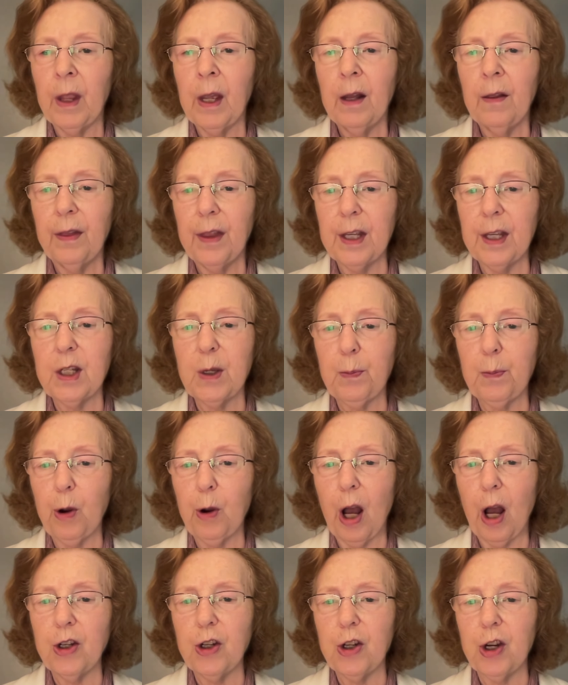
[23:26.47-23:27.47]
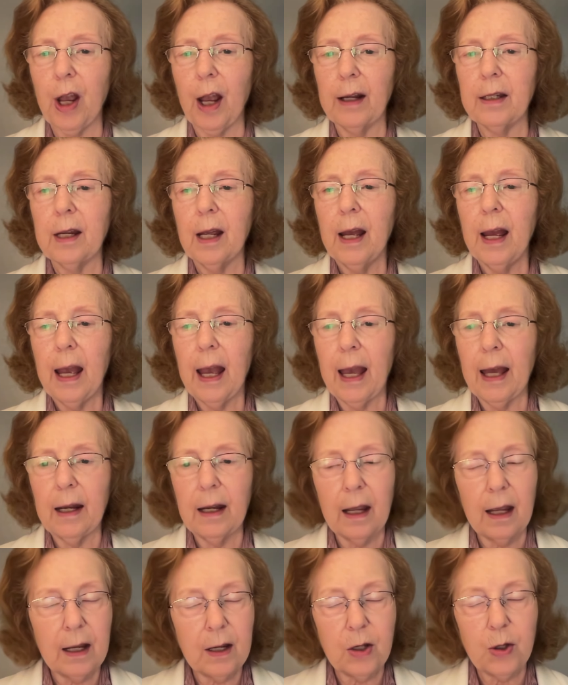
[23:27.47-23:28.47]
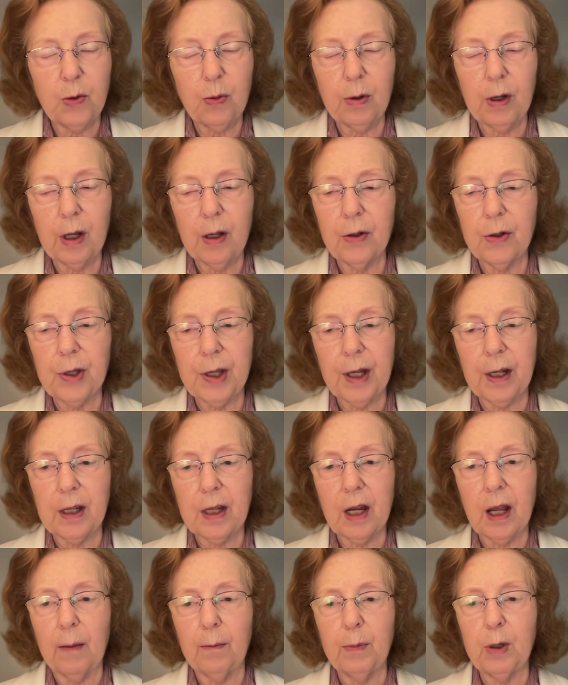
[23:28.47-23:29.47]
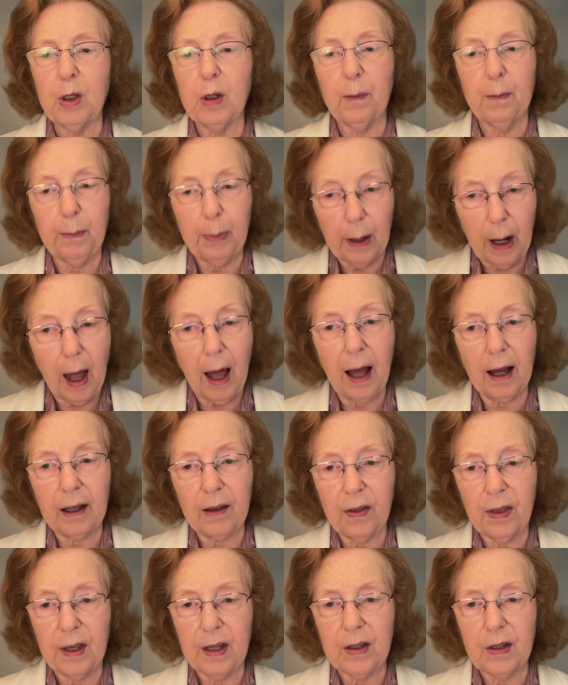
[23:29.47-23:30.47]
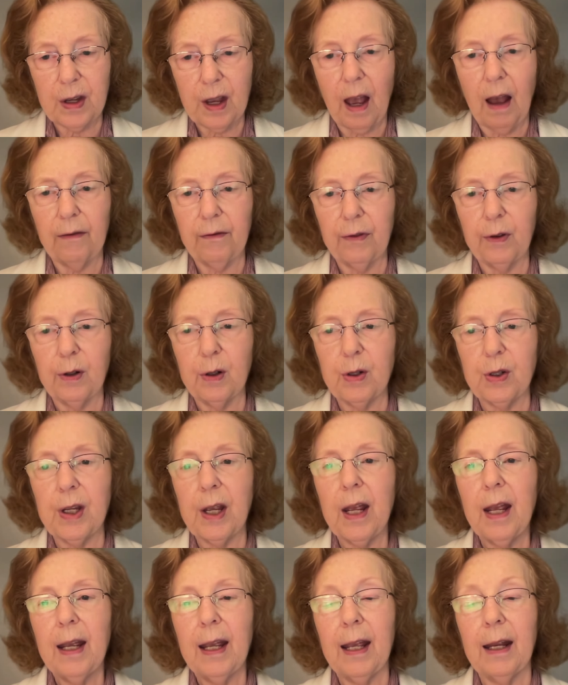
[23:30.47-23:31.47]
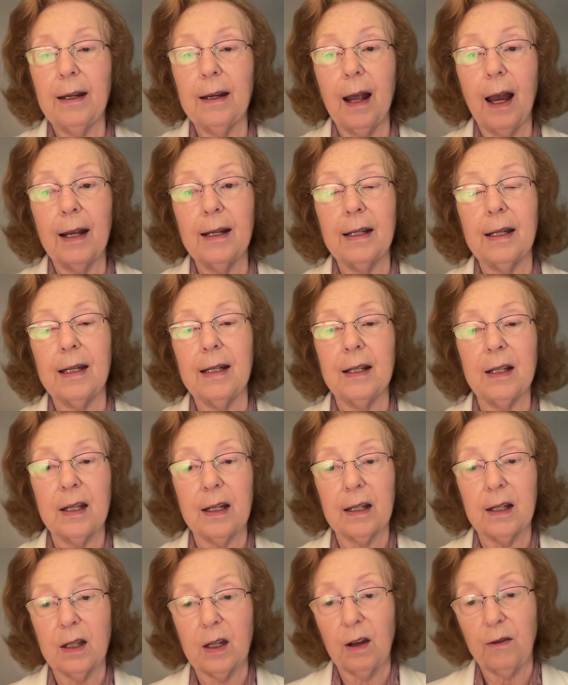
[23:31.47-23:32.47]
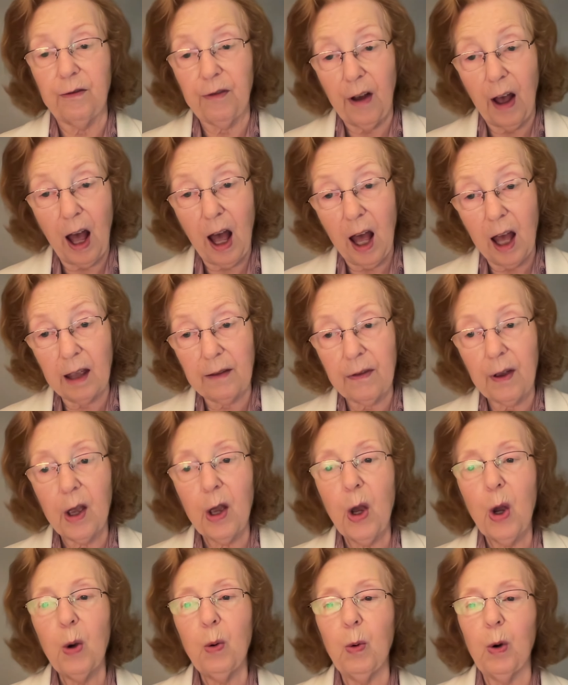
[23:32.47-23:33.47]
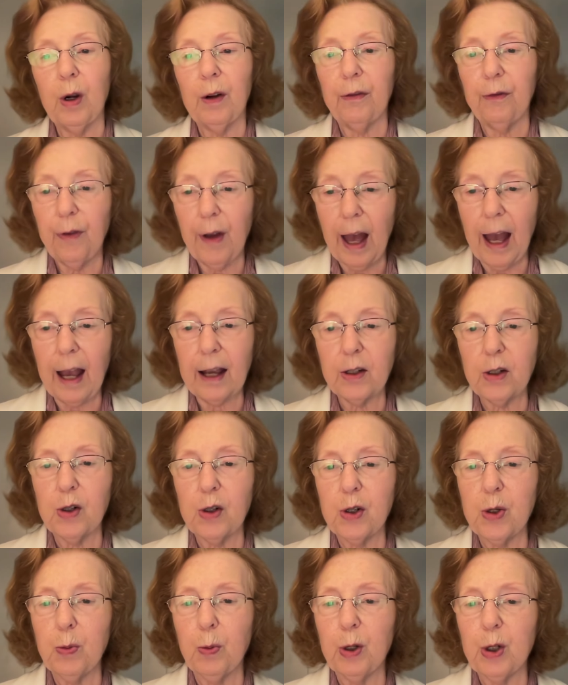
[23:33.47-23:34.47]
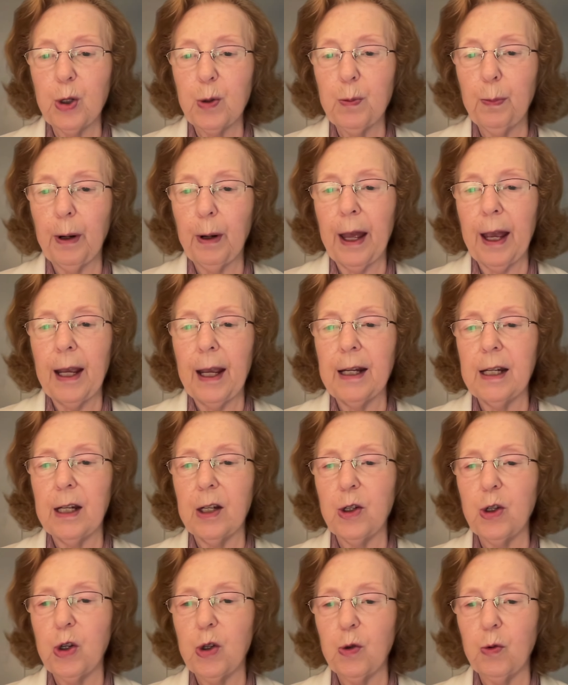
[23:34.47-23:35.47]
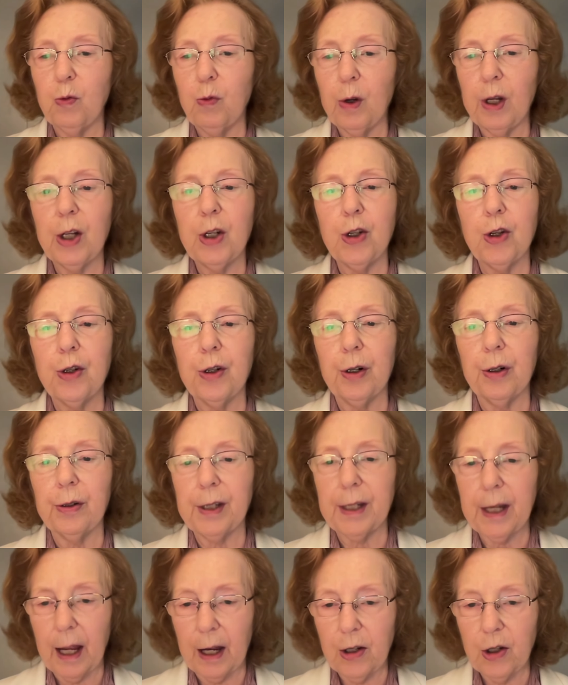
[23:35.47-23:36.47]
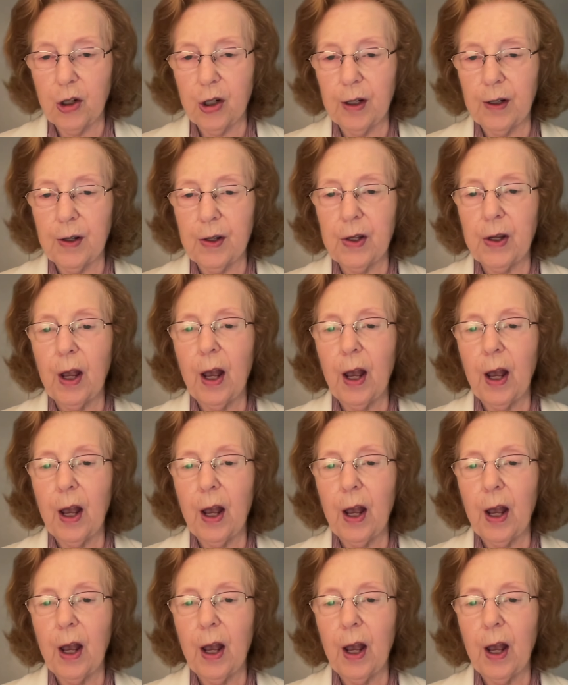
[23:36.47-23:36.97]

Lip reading: This project and Israel's attempt to block these efforts in 1965 were factors which played into regional tensions,